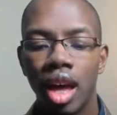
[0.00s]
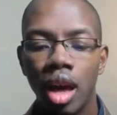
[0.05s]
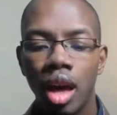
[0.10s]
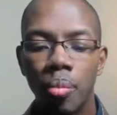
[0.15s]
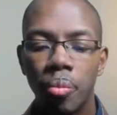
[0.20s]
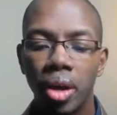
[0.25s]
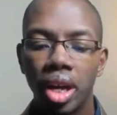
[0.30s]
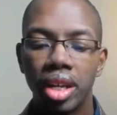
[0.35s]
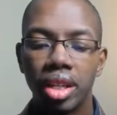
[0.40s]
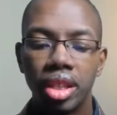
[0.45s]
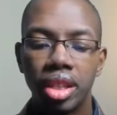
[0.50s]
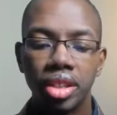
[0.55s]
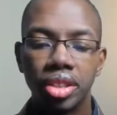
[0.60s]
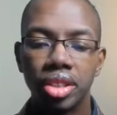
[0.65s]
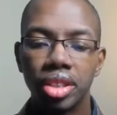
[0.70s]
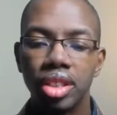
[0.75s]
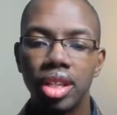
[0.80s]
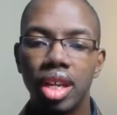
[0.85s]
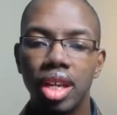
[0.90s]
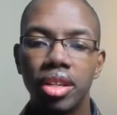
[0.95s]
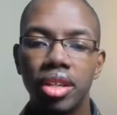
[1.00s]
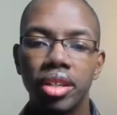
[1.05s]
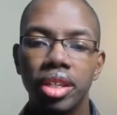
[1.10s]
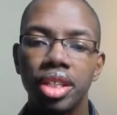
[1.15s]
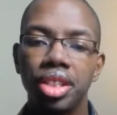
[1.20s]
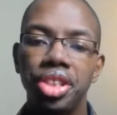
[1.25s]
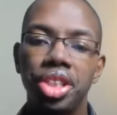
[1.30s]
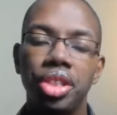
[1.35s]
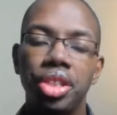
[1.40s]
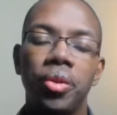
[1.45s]
But there's another
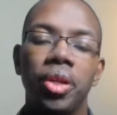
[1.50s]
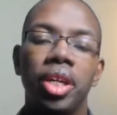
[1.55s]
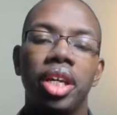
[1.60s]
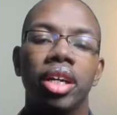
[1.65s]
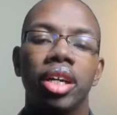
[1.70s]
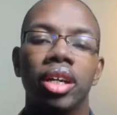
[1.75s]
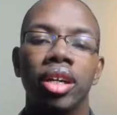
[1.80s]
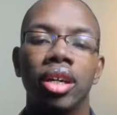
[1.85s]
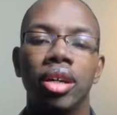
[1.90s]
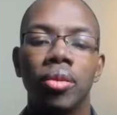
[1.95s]
issue here,